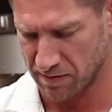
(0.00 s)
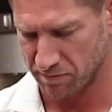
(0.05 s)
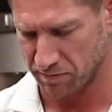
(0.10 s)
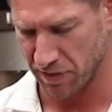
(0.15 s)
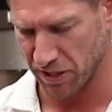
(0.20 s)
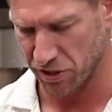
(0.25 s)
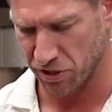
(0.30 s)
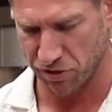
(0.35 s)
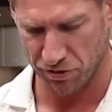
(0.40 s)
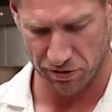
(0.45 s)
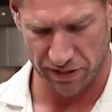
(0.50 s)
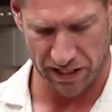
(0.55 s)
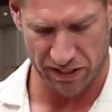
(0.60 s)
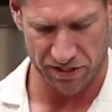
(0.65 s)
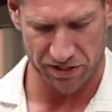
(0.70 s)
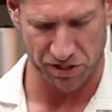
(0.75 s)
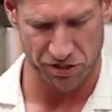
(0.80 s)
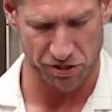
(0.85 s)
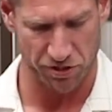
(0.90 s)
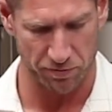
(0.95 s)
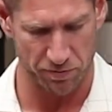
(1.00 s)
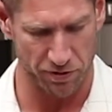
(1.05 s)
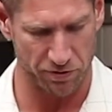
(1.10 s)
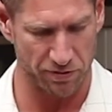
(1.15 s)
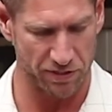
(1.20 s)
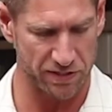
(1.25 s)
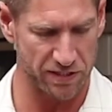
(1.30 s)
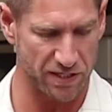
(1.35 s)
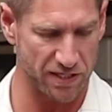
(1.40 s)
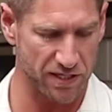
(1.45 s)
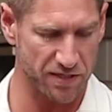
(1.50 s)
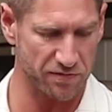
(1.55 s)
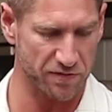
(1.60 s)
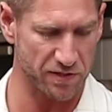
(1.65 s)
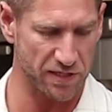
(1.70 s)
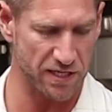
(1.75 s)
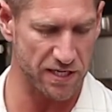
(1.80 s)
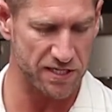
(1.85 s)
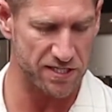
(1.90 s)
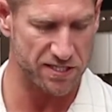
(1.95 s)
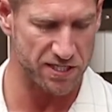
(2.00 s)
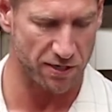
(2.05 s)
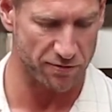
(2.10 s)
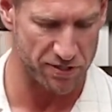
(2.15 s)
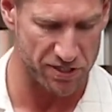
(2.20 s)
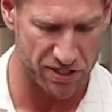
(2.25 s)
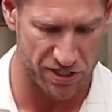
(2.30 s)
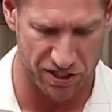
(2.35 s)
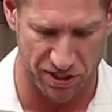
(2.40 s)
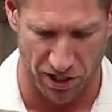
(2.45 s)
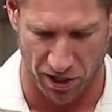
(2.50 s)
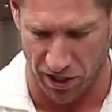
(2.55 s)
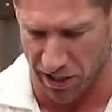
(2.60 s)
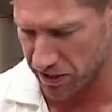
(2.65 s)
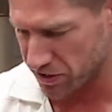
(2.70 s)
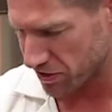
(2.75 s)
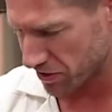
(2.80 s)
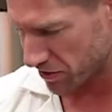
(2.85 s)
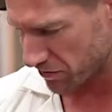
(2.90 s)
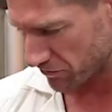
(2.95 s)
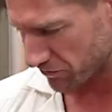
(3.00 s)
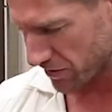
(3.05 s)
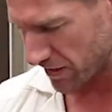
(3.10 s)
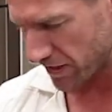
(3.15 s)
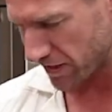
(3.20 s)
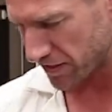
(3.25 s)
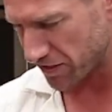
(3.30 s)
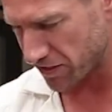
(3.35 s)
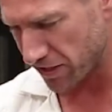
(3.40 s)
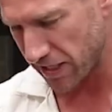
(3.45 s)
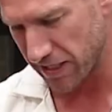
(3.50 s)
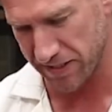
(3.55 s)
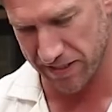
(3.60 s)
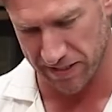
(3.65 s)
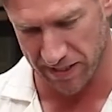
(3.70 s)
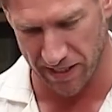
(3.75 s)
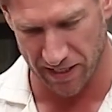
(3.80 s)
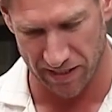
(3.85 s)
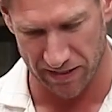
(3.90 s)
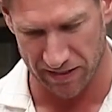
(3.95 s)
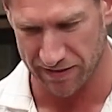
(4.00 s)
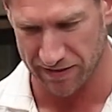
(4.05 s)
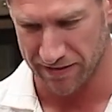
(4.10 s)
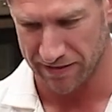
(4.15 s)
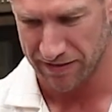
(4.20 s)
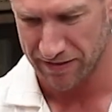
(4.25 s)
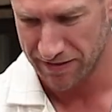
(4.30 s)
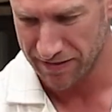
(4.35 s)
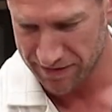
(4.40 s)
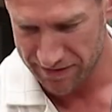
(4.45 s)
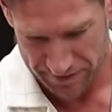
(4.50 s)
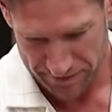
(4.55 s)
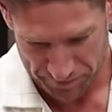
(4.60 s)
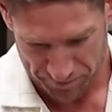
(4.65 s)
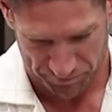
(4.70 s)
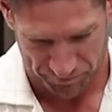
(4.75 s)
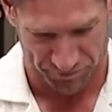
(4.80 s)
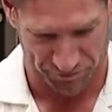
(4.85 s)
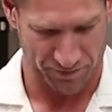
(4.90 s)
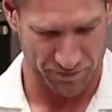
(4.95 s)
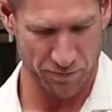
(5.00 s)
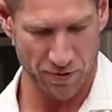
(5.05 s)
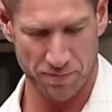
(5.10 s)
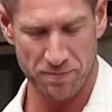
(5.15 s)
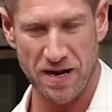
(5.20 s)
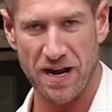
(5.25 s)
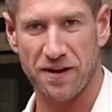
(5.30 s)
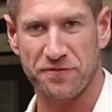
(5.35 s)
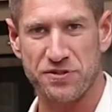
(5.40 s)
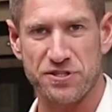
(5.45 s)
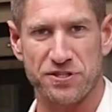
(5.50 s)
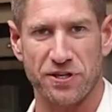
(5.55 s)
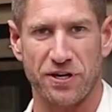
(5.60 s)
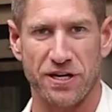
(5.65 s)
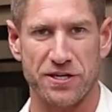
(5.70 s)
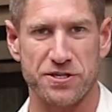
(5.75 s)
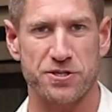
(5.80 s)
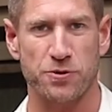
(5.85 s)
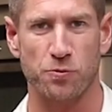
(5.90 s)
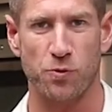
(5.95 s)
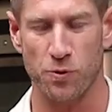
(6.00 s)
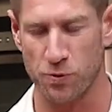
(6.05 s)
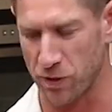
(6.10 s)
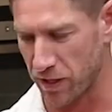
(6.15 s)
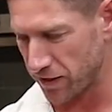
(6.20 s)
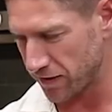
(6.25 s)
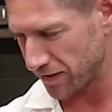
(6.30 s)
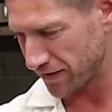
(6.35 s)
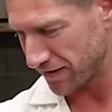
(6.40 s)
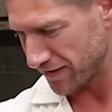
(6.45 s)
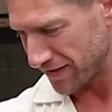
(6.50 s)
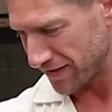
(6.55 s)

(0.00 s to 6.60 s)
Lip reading: Make sure that's distributed evenly. So it's starting to look really nice now. My mouth's starting to water,